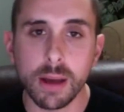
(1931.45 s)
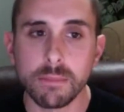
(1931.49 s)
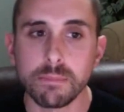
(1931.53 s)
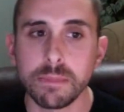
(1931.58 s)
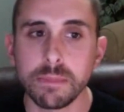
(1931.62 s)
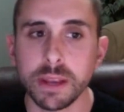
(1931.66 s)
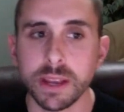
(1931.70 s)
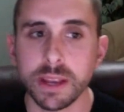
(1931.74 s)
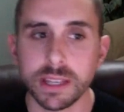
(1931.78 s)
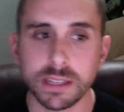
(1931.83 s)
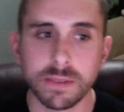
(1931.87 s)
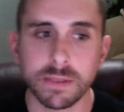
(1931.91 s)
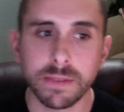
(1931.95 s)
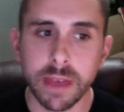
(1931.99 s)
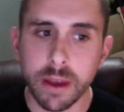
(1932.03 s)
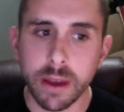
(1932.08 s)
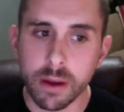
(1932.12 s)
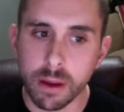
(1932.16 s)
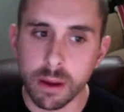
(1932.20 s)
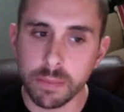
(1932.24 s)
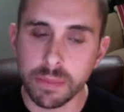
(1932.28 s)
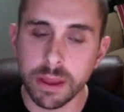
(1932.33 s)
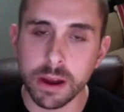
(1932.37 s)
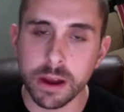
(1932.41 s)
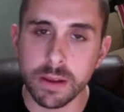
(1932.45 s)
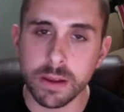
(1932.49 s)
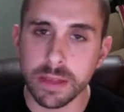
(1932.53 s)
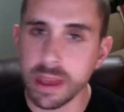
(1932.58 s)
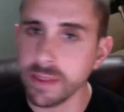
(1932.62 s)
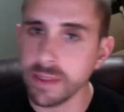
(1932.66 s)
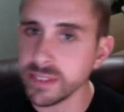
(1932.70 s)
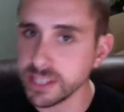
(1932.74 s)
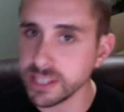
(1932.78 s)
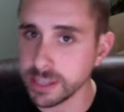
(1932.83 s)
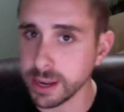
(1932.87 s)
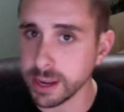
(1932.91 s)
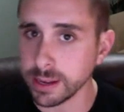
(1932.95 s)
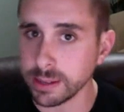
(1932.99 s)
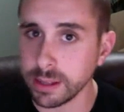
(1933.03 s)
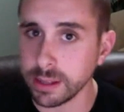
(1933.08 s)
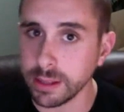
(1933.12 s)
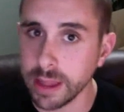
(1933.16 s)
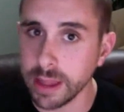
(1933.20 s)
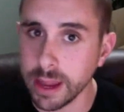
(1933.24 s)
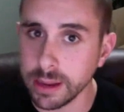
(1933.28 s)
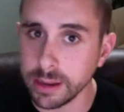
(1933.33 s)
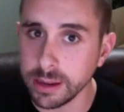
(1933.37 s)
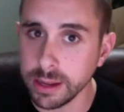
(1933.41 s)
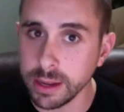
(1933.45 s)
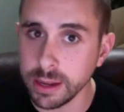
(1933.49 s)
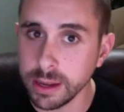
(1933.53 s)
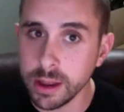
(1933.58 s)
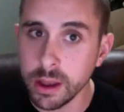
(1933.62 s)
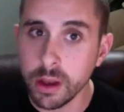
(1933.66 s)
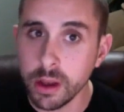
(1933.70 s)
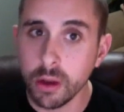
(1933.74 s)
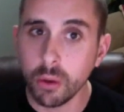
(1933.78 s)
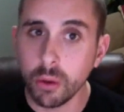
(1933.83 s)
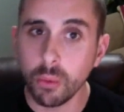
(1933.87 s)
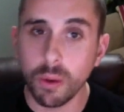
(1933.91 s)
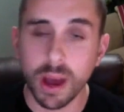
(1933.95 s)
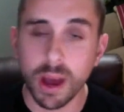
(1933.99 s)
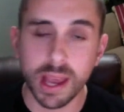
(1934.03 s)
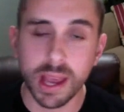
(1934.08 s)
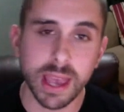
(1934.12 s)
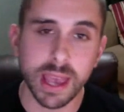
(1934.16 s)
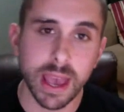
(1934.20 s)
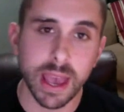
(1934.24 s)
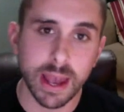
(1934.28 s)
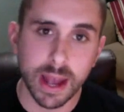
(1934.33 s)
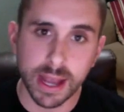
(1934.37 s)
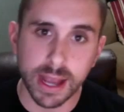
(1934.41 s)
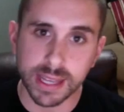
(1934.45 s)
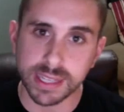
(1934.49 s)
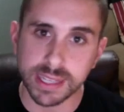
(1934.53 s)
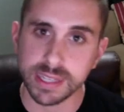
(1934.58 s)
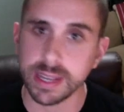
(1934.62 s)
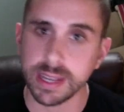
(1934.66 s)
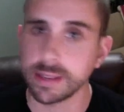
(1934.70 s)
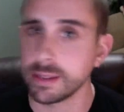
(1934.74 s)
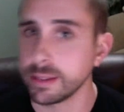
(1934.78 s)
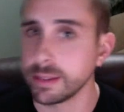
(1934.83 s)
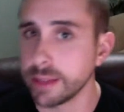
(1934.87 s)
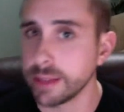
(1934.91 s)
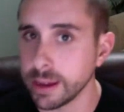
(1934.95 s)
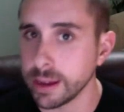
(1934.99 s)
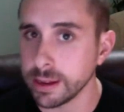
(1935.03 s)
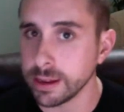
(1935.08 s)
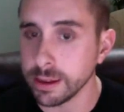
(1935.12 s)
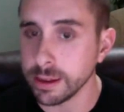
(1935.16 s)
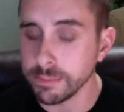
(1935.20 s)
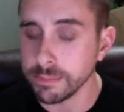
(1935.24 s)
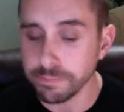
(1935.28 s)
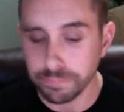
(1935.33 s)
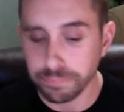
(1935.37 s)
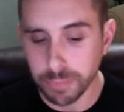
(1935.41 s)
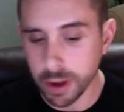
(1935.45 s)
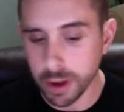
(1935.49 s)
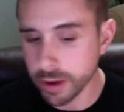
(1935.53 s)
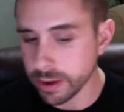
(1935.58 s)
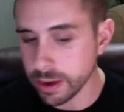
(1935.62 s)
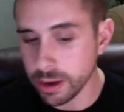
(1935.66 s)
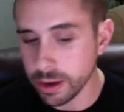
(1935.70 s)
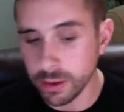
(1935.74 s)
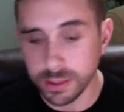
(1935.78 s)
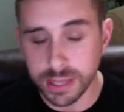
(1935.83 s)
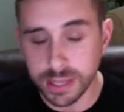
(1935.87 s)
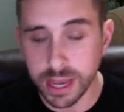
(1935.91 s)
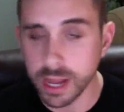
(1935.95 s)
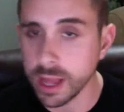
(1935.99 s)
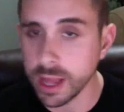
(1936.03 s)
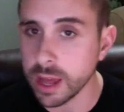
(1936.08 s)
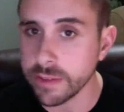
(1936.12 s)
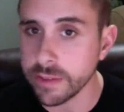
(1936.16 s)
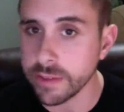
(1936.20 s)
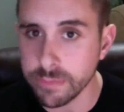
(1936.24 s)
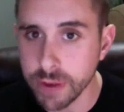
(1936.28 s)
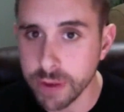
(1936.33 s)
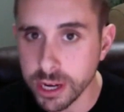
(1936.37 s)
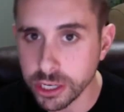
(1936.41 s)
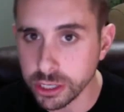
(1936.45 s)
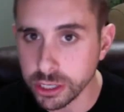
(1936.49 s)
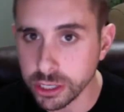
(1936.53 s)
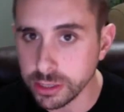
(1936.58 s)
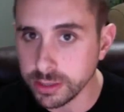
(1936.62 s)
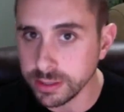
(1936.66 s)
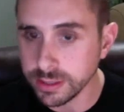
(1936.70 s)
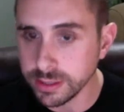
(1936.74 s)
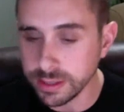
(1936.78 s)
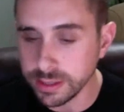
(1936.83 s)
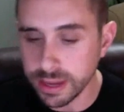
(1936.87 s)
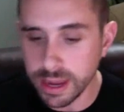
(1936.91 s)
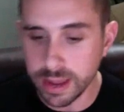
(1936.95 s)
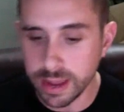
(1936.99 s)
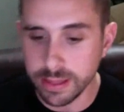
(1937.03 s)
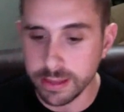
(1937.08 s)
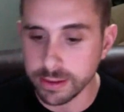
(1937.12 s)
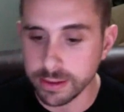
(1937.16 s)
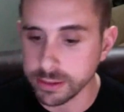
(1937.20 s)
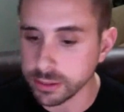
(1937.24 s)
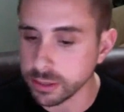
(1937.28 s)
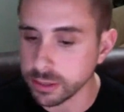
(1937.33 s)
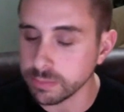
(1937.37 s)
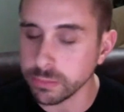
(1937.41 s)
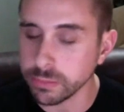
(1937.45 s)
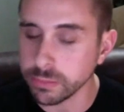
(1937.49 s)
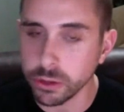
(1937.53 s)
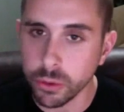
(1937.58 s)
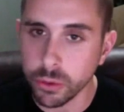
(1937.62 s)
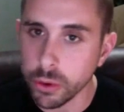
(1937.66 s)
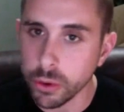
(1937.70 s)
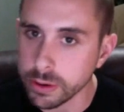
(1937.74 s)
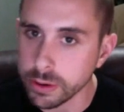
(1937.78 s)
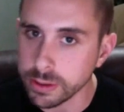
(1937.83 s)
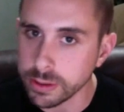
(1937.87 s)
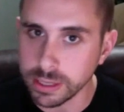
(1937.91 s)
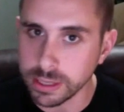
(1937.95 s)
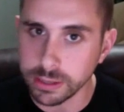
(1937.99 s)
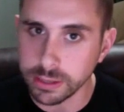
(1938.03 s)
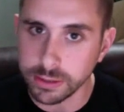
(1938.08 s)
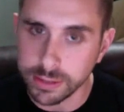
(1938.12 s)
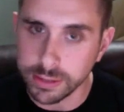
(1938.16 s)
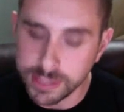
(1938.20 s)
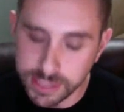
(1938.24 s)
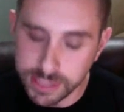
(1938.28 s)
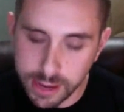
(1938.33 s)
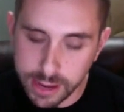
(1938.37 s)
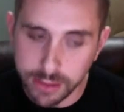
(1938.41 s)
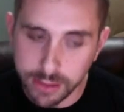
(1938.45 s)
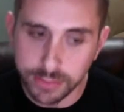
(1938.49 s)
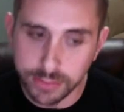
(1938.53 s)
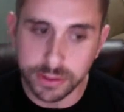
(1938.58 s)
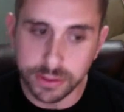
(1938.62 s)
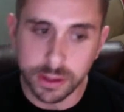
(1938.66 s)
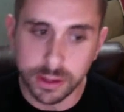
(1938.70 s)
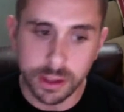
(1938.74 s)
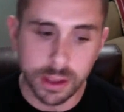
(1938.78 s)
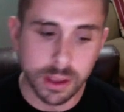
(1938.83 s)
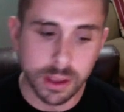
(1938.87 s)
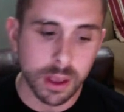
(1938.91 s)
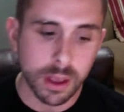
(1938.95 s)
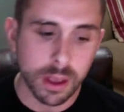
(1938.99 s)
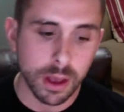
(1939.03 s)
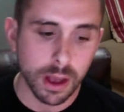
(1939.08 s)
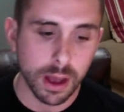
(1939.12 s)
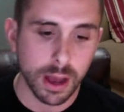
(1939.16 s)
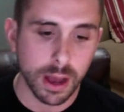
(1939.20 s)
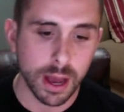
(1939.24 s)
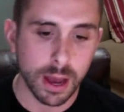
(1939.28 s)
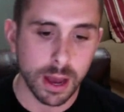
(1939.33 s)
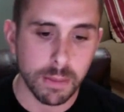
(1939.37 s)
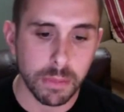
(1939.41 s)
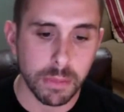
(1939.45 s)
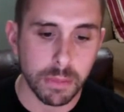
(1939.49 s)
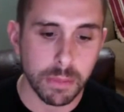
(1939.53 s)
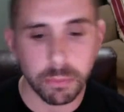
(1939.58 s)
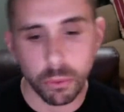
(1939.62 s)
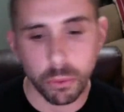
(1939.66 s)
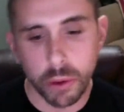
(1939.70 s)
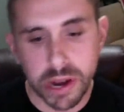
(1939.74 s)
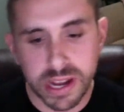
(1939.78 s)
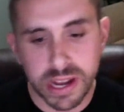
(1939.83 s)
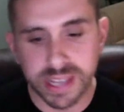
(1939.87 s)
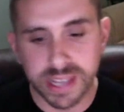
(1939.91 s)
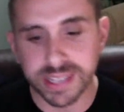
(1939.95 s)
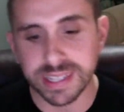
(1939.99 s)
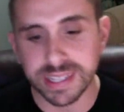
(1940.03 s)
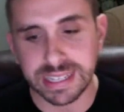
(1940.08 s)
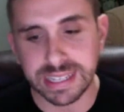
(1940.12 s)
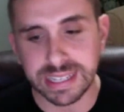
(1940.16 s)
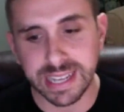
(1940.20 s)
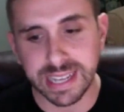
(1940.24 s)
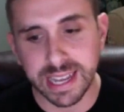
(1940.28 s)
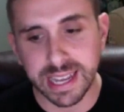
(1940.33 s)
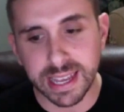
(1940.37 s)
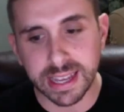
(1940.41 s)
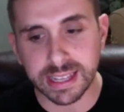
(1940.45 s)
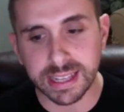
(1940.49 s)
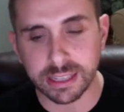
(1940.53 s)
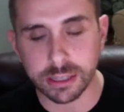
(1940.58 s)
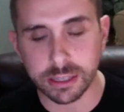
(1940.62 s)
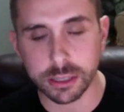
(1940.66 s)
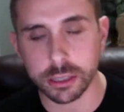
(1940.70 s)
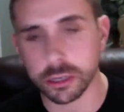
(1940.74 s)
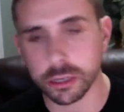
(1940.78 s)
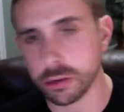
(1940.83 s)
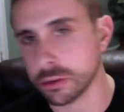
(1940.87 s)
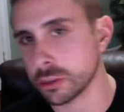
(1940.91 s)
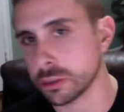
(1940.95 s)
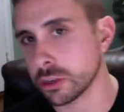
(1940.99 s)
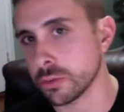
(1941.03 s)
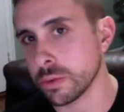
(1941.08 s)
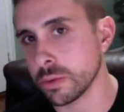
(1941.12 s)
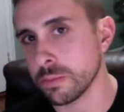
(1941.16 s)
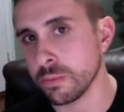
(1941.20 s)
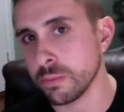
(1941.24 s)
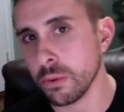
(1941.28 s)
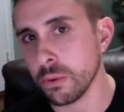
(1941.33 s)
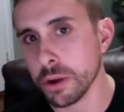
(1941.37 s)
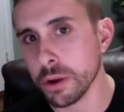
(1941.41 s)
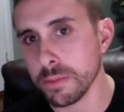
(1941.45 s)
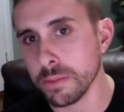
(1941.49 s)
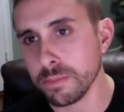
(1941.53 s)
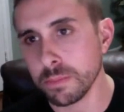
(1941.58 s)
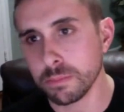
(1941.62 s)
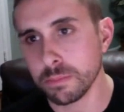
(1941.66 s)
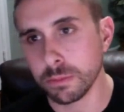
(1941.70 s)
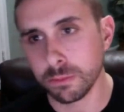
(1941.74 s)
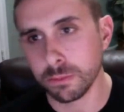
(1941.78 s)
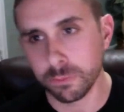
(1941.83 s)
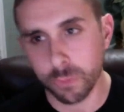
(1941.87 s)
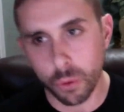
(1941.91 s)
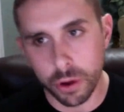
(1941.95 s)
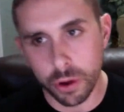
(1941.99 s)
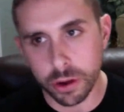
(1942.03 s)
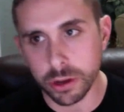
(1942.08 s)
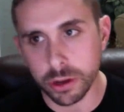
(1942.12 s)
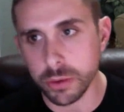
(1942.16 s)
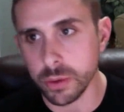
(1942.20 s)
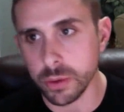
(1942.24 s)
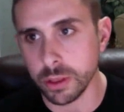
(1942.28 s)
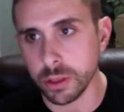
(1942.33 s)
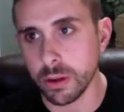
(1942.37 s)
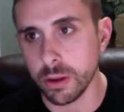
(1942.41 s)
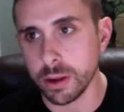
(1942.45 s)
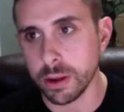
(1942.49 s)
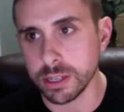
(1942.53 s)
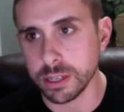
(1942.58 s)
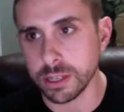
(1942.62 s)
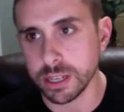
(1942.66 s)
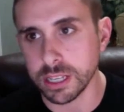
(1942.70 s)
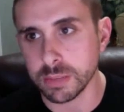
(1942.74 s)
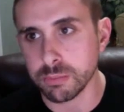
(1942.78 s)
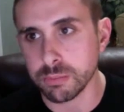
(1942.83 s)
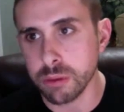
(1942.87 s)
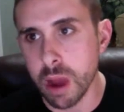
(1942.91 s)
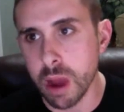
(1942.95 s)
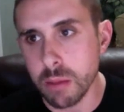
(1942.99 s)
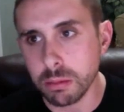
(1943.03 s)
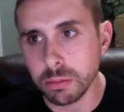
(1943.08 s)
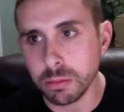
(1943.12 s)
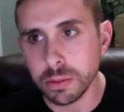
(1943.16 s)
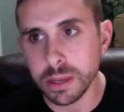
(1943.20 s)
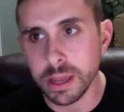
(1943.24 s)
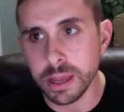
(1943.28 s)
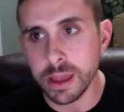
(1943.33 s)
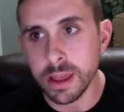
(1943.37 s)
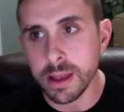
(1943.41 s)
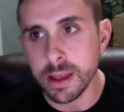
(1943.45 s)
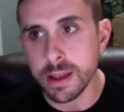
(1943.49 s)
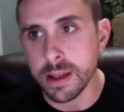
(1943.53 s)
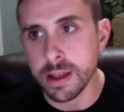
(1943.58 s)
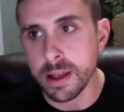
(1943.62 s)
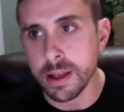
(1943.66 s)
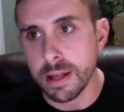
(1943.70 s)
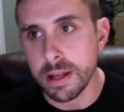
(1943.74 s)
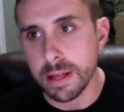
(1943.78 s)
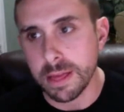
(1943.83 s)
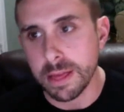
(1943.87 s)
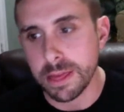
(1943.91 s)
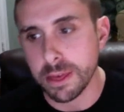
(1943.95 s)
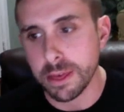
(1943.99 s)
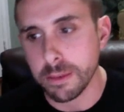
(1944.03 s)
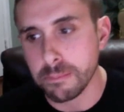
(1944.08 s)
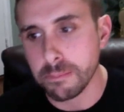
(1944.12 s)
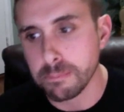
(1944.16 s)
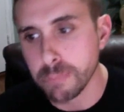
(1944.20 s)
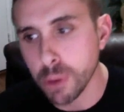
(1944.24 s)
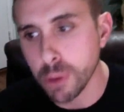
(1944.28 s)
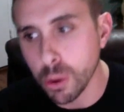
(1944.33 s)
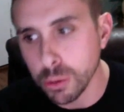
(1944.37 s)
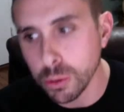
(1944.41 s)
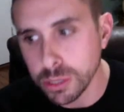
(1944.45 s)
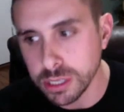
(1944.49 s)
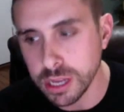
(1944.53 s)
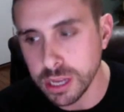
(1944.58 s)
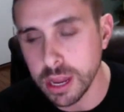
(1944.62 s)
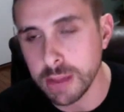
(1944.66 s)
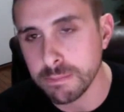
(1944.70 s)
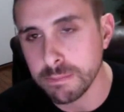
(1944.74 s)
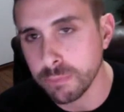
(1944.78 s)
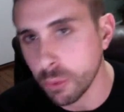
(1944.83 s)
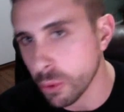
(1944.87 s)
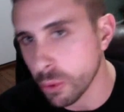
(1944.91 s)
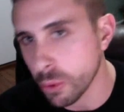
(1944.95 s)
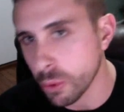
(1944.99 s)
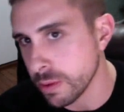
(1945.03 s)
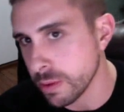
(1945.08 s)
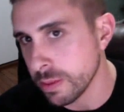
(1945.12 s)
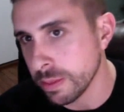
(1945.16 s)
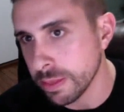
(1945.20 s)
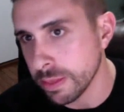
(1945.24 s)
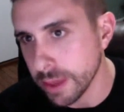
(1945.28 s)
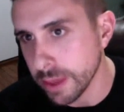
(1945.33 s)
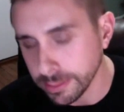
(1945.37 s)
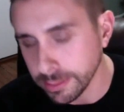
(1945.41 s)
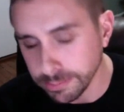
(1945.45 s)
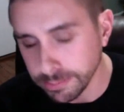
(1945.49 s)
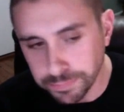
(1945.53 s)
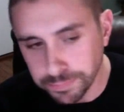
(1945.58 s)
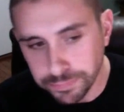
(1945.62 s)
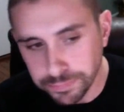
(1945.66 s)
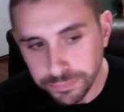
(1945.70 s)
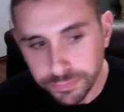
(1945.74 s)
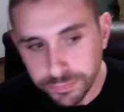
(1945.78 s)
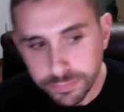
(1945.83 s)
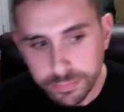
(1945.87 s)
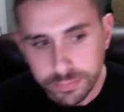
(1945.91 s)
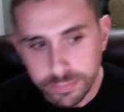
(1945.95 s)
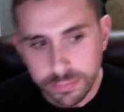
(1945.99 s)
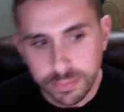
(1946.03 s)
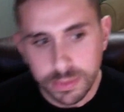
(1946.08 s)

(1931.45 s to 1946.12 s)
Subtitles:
Because if they're up there, they've stuck the landing. Why can't I stick the landing? I already know it's got a lot of impressions, and there's some good orders and good sales. The point is, digging into the search term report before you do a launch is probably the most important thing.